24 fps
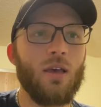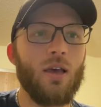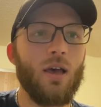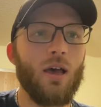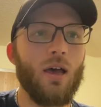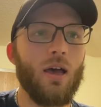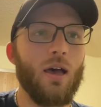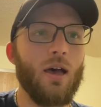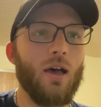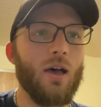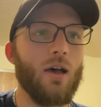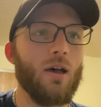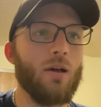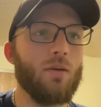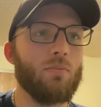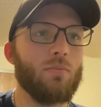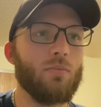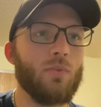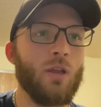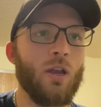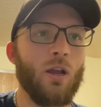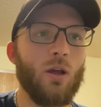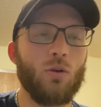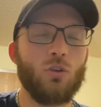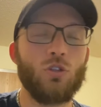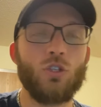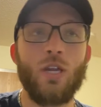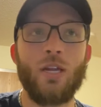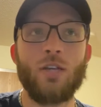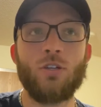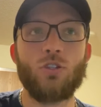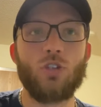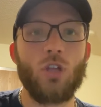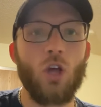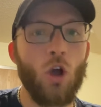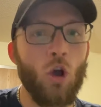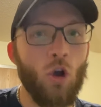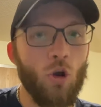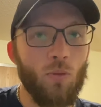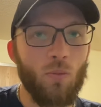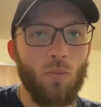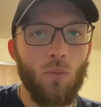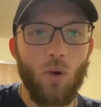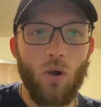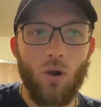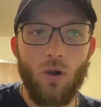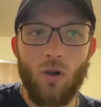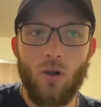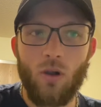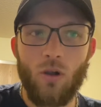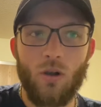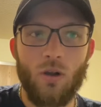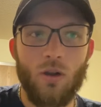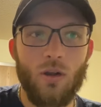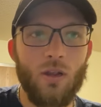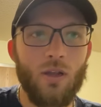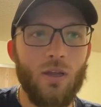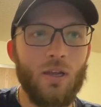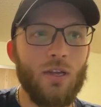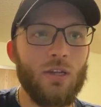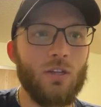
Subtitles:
change the homework,